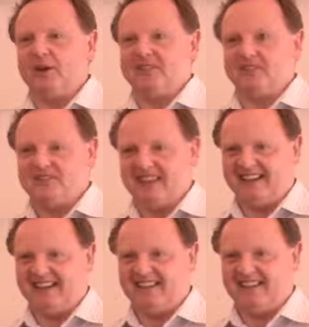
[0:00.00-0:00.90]
away from me,
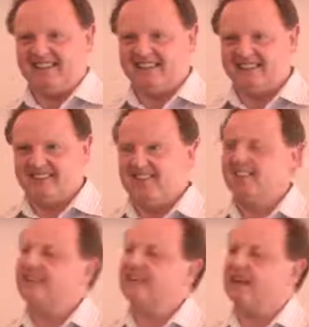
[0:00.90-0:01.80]
you know.
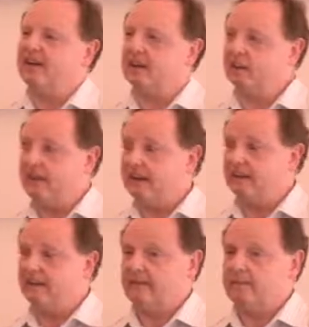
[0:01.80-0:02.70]
These kind of
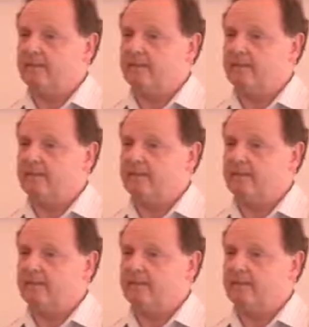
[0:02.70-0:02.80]
things.